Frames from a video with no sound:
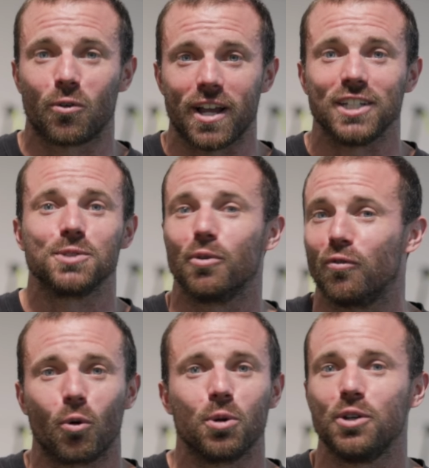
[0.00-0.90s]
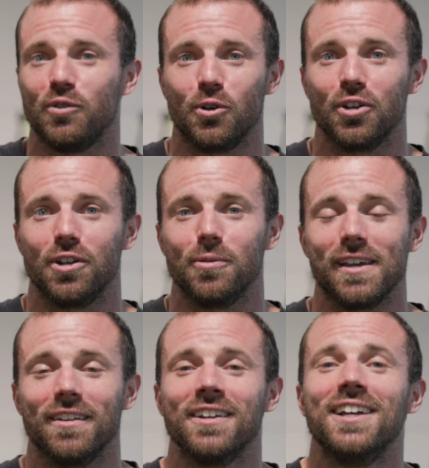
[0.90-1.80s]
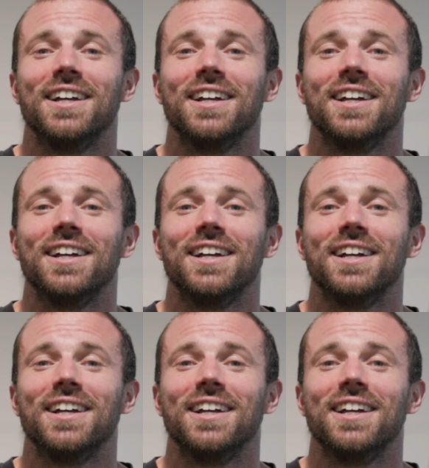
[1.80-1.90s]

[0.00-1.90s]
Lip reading: race before you feel good again.